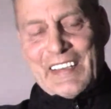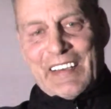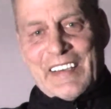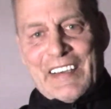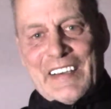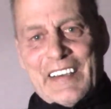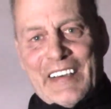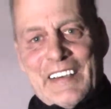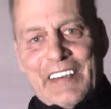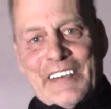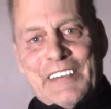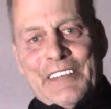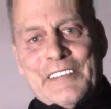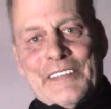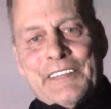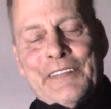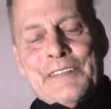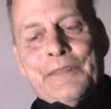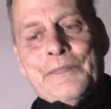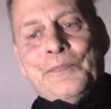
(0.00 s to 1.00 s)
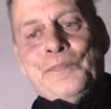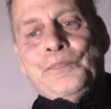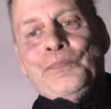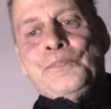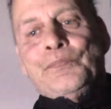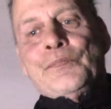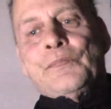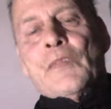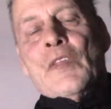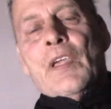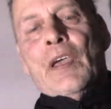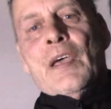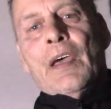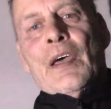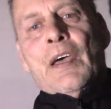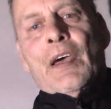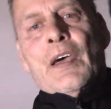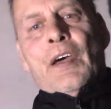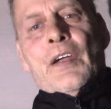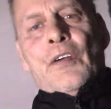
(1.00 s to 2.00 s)
uh,
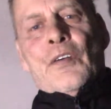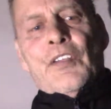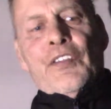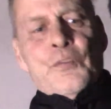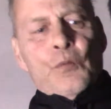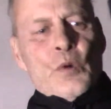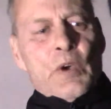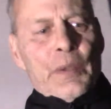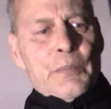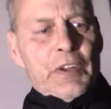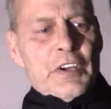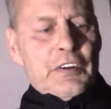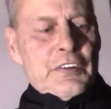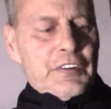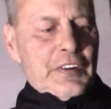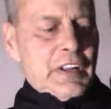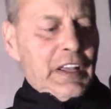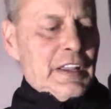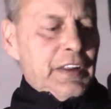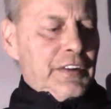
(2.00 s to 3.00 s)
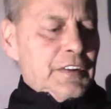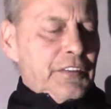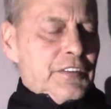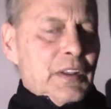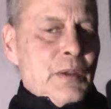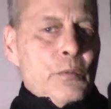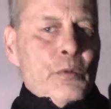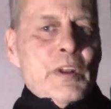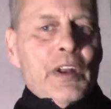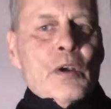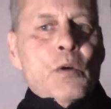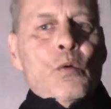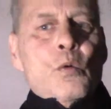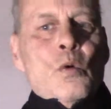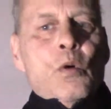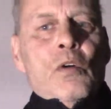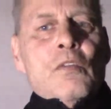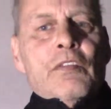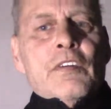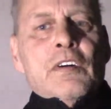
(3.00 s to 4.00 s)
reason why I'm here tonight is I'm going to go
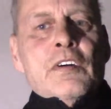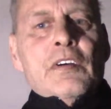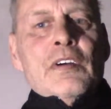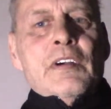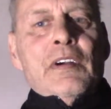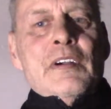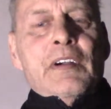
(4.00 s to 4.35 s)
over